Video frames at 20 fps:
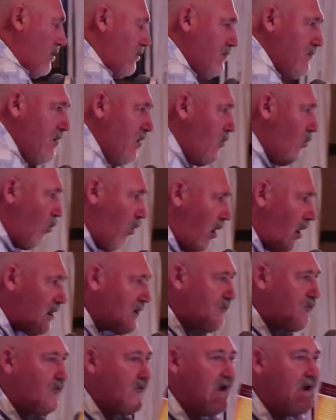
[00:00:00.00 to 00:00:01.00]
room,
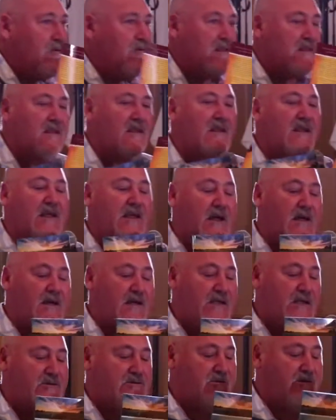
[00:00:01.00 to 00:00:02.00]
walk, pray with little
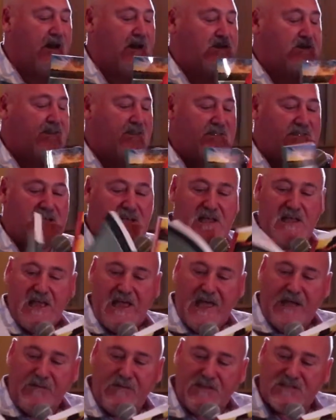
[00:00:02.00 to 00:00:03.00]
uh, introductions.
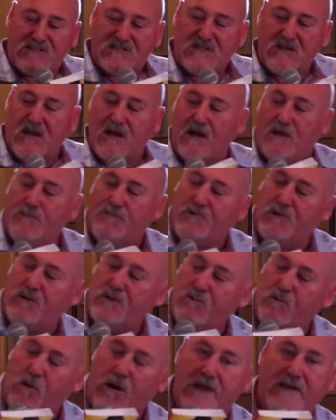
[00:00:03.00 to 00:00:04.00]
And this uh,
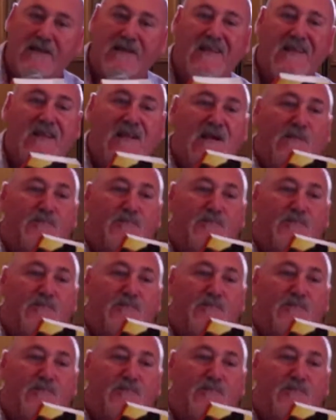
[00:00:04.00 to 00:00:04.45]
blue one,